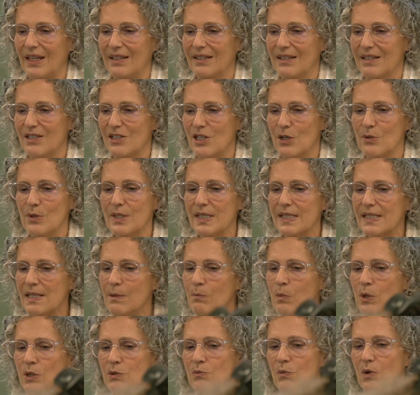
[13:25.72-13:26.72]
So
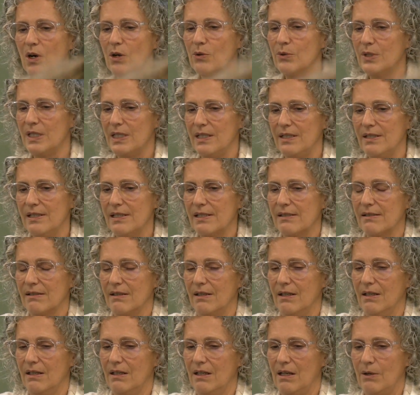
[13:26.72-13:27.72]
someone wrote this,
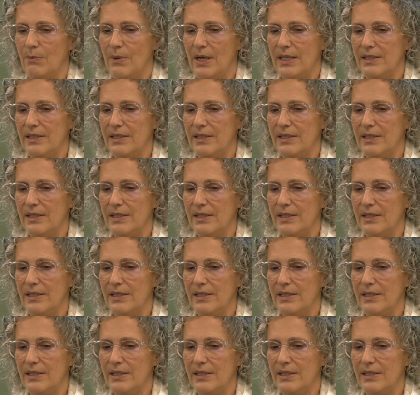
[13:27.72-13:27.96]
I read